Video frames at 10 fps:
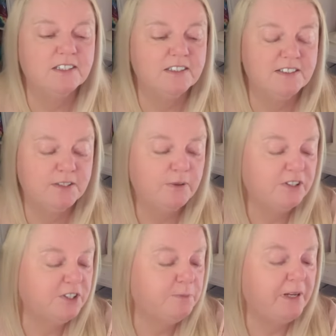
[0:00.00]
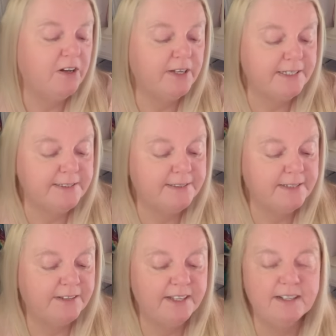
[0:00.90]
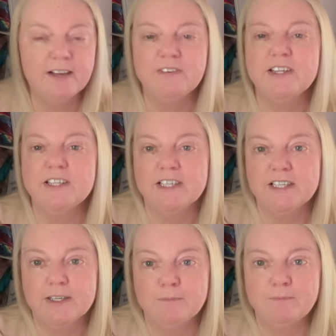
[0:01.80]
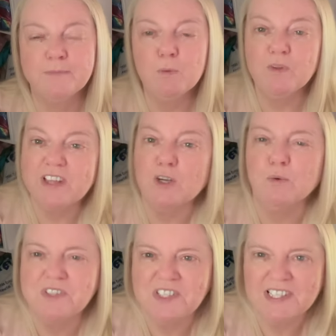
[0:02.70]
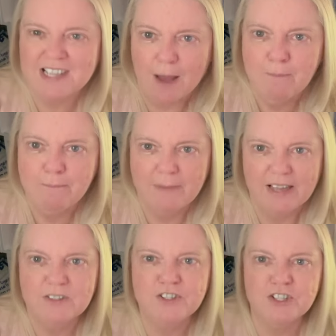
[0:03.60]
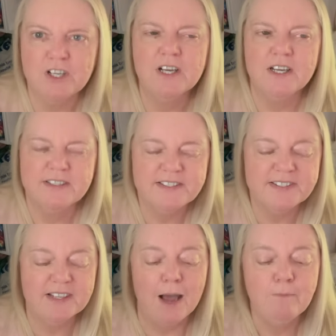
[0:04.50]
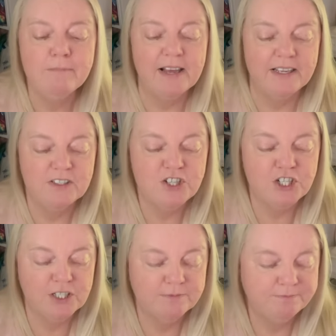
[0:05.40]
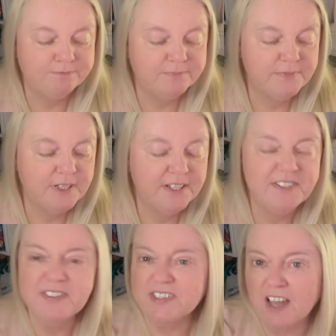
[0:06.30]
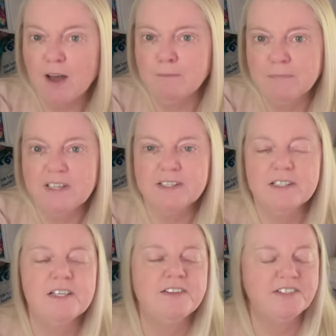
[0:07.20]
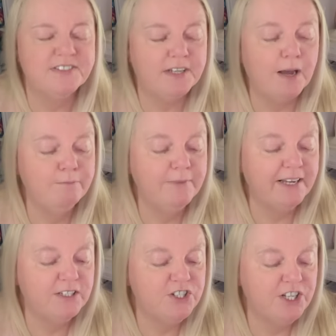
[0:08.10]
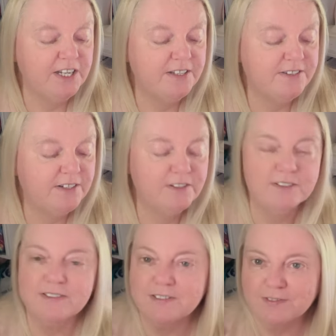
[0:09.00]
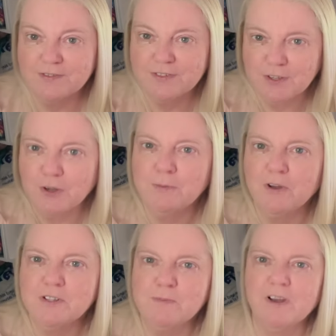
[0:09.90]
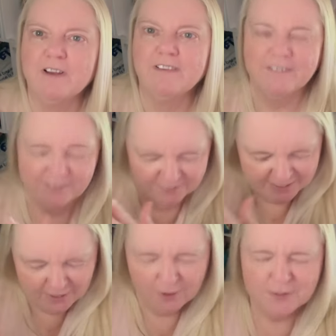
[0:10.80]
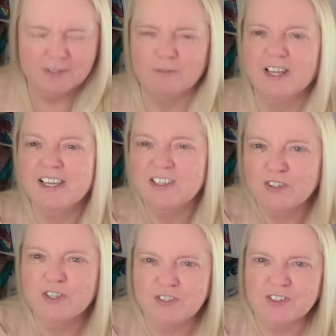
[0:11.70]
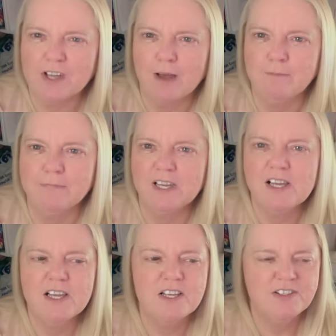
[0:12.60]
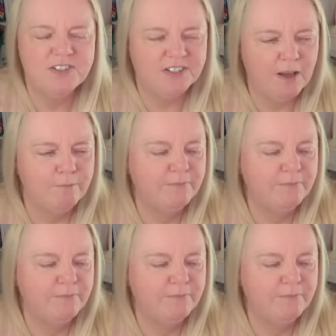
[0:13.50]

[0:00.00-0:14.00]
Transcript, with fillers: so I was just behind and then having the um, what they call the scum match the scum match scum the scum match is Tottenham Hotspur v Arsenal that is the scum scum